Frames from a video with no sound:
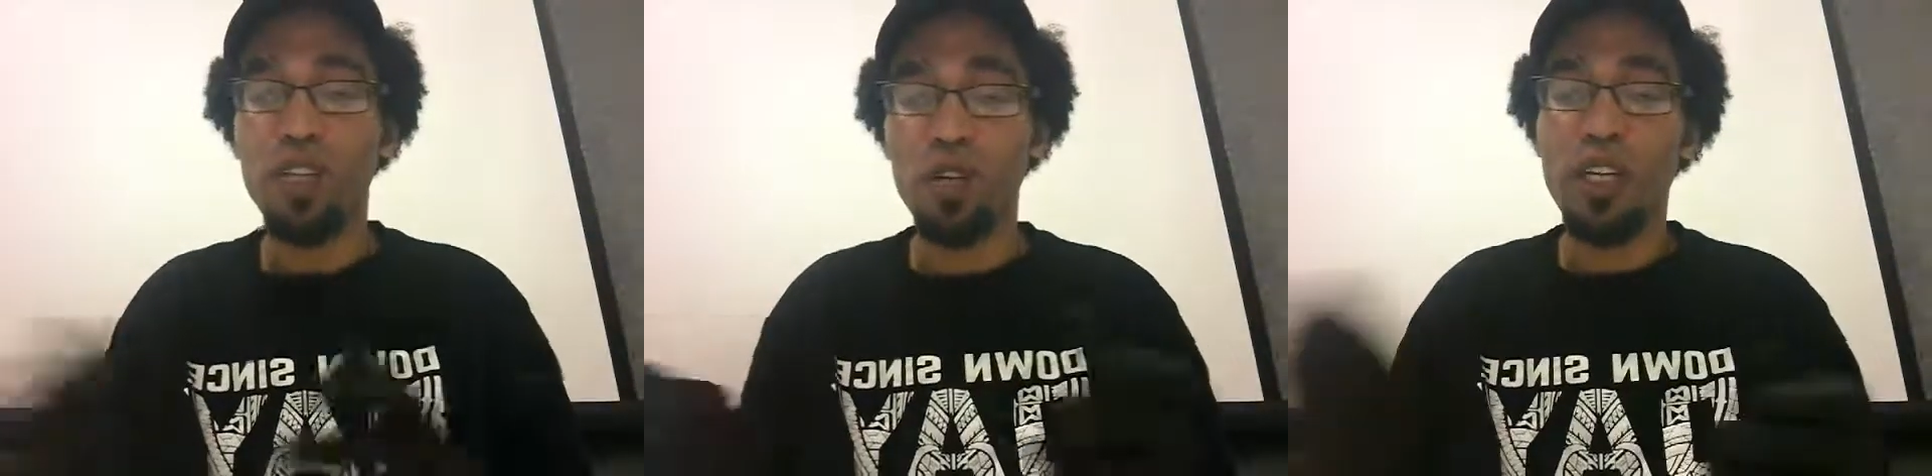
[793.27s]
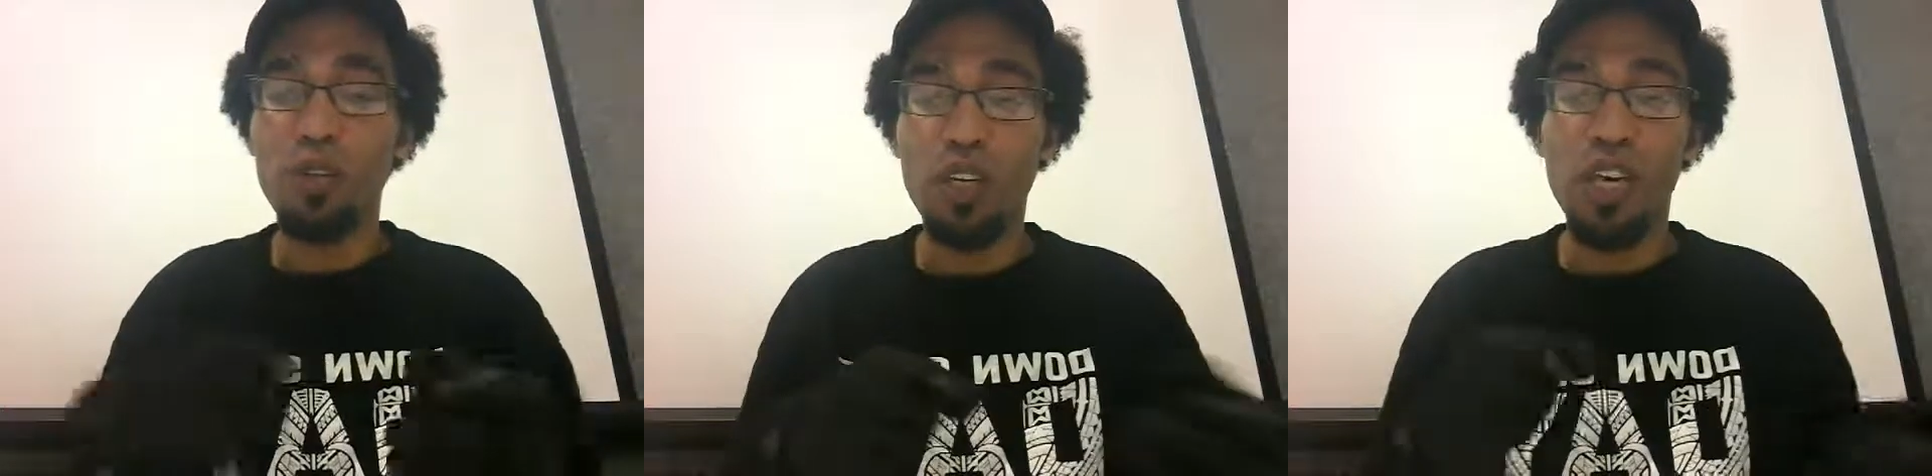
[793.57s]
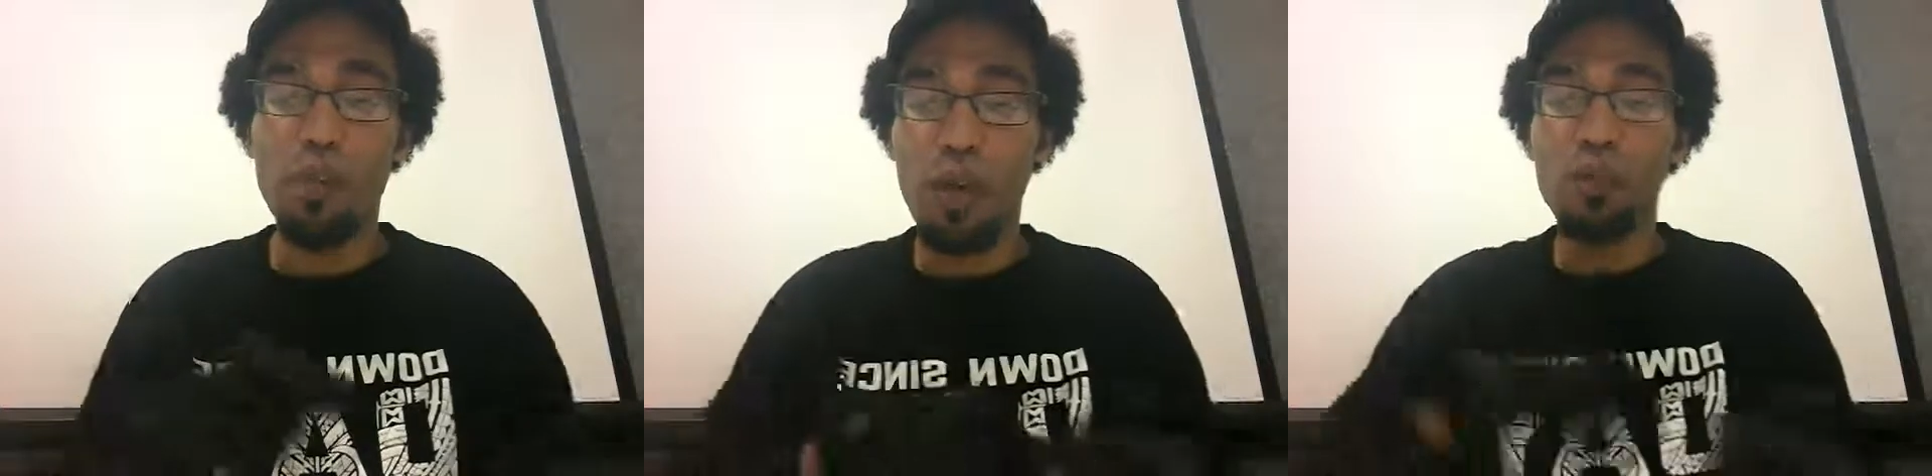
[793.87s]
Kurt Angle
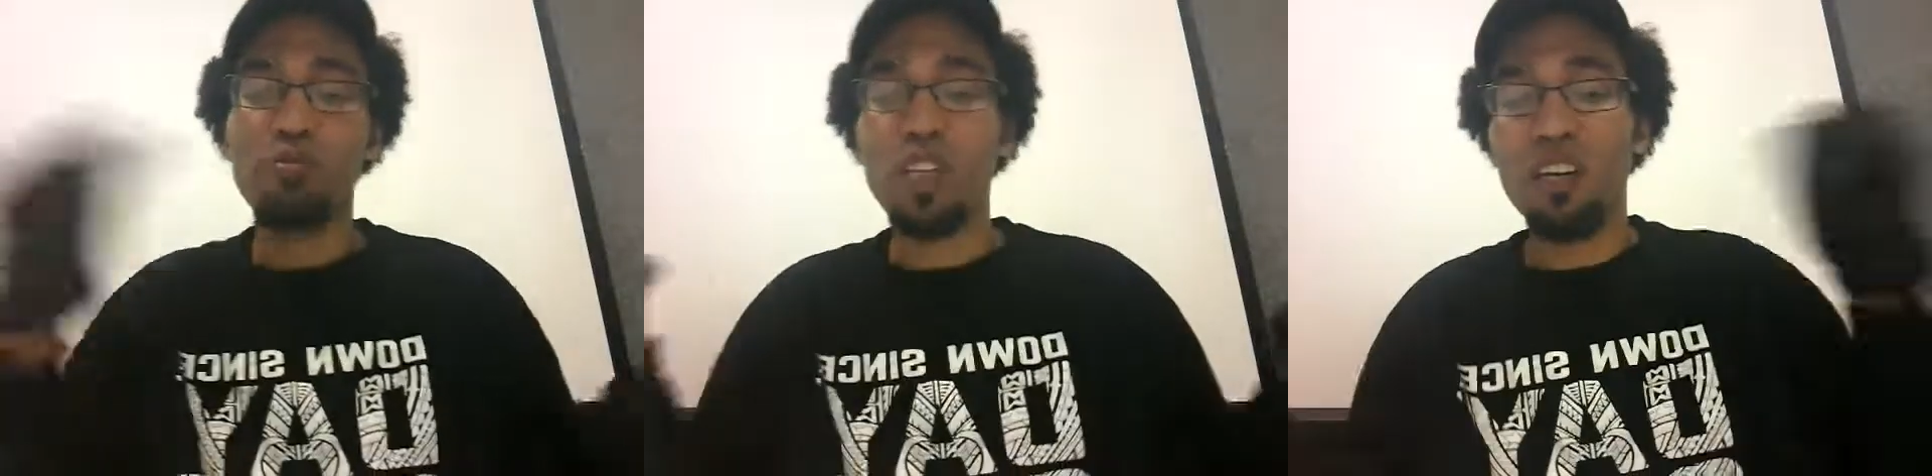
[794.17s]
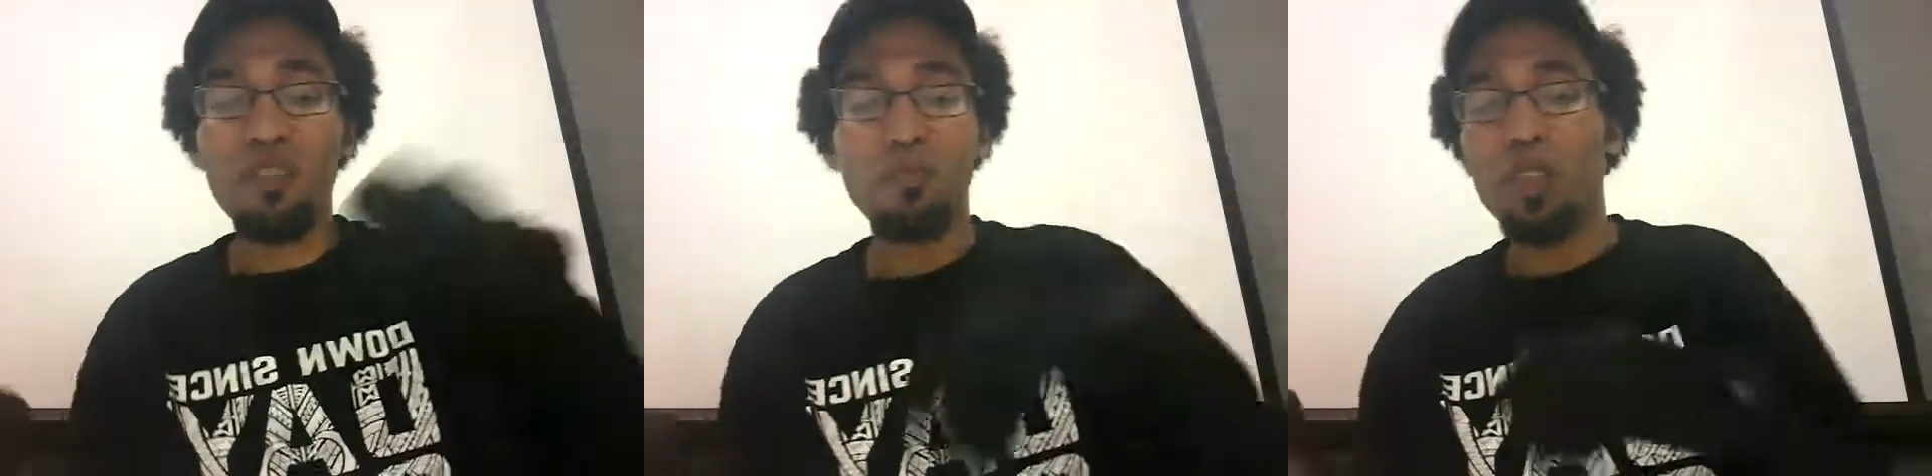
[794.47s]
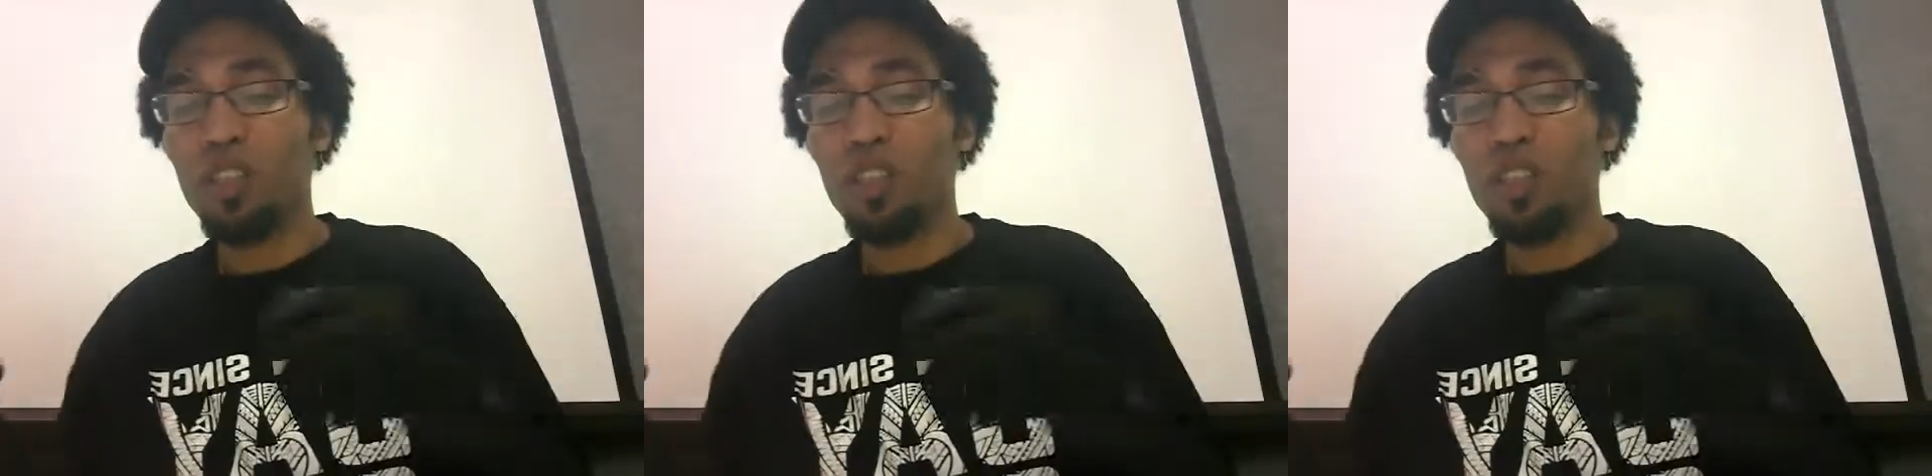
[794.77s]
came out, gave him